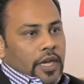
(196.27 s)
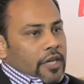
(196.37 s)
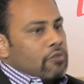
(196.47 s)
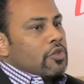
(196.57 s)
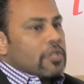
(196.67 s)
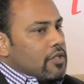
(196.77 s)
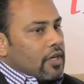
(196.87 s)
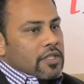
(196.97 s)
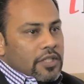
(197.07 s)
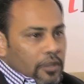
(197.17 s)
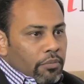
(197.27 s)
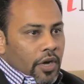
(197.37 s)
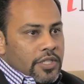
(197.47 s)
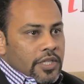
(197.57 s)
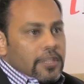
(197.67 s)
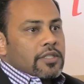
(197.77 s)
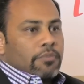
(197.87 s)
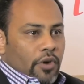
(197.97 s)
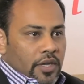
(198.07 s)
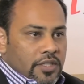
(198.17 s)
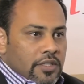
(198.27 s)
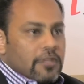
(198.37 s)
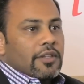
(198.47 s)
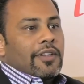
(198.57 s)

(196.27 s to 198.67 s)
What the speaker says: Attribution is not a single project, it's a process.